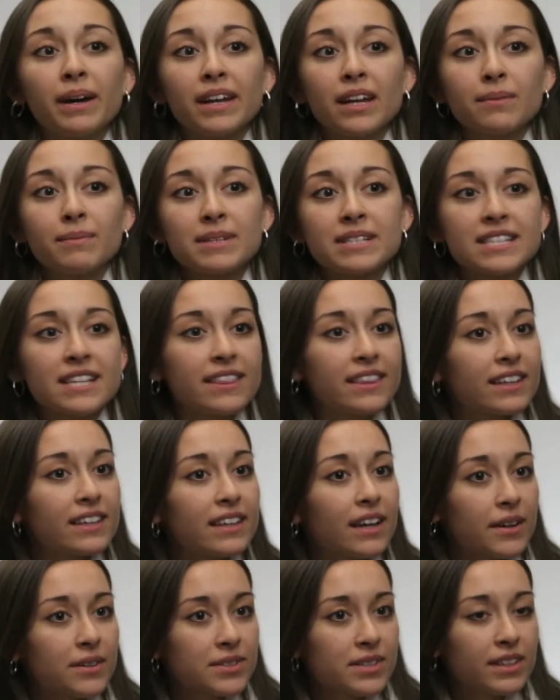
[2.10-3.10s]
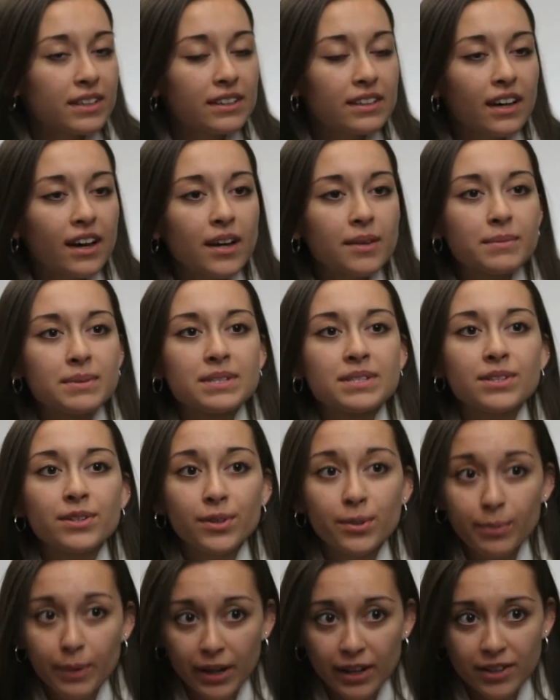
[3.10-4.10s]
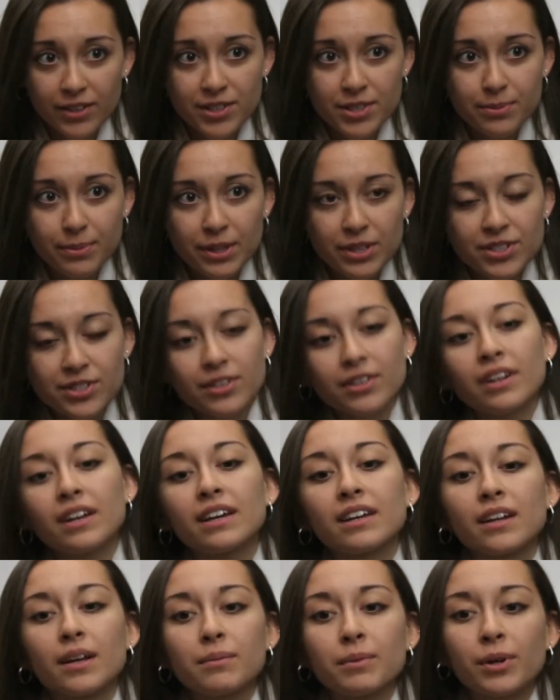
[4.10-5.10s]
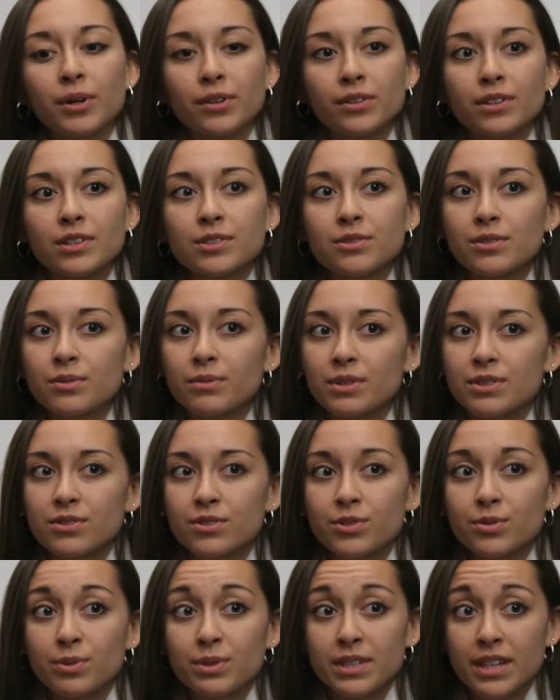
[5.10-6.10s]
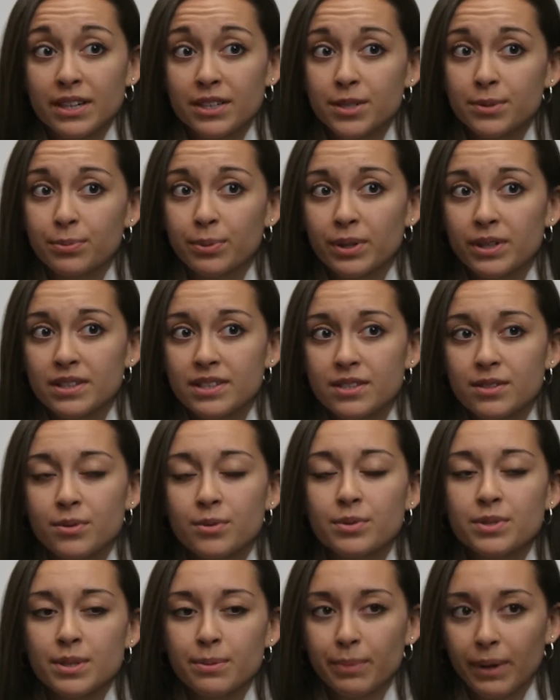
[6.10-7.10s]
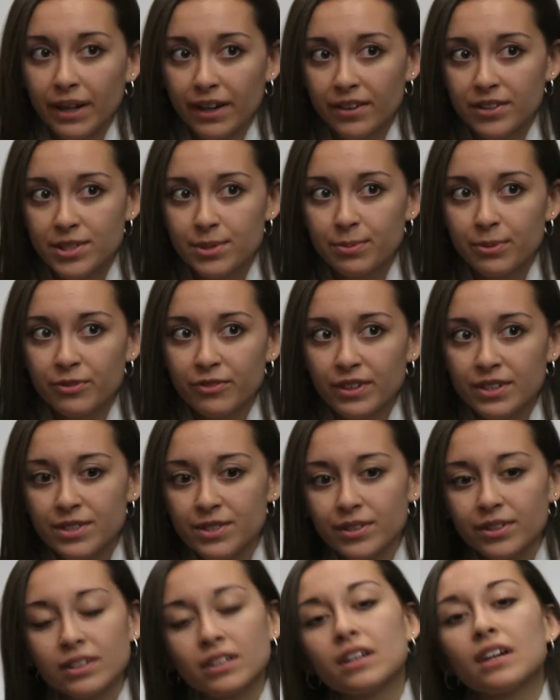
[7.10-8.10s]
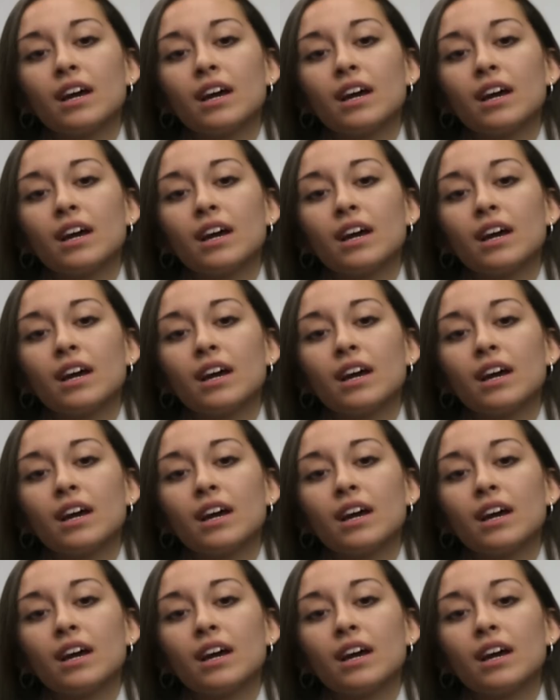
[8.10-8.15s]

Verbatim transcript: My name is Cynthia Dowsland. I'm a senior biology major, and I'm currently doing research with Dr. Pritz, who is a biology professor.